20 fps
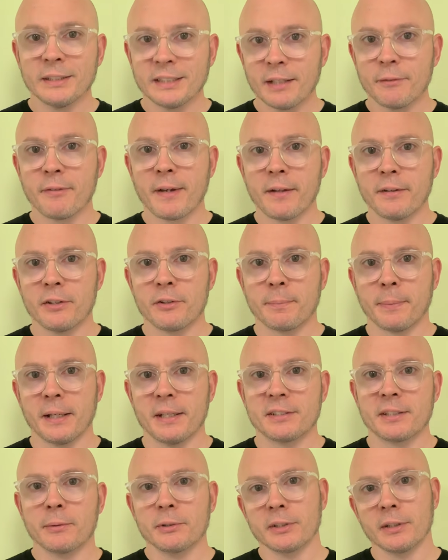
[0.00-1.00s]
I found this
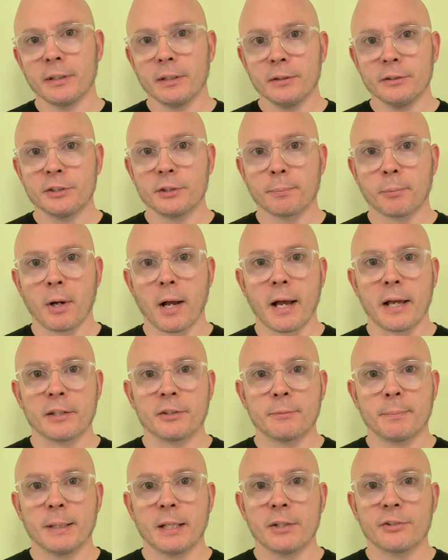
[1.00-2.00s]
place, I was a little
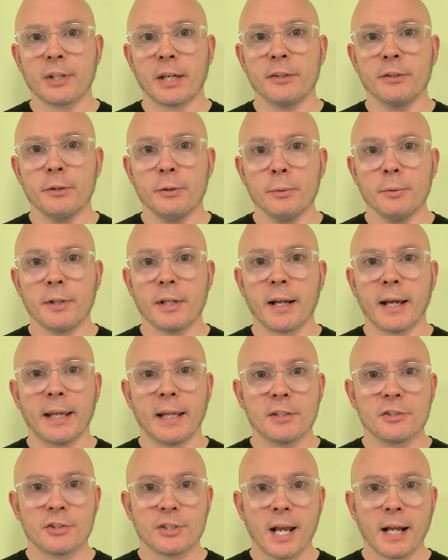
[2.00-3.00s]
surprised because I knew that I
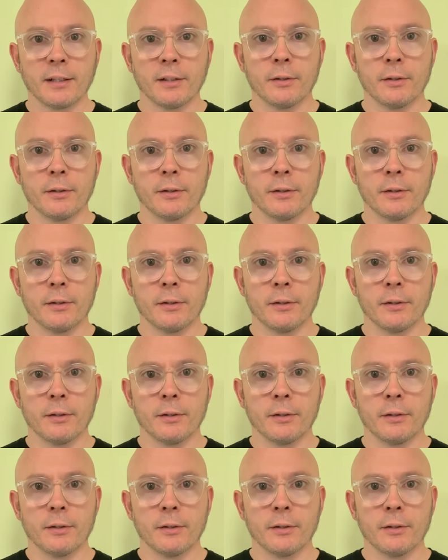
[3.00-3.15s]
had checked a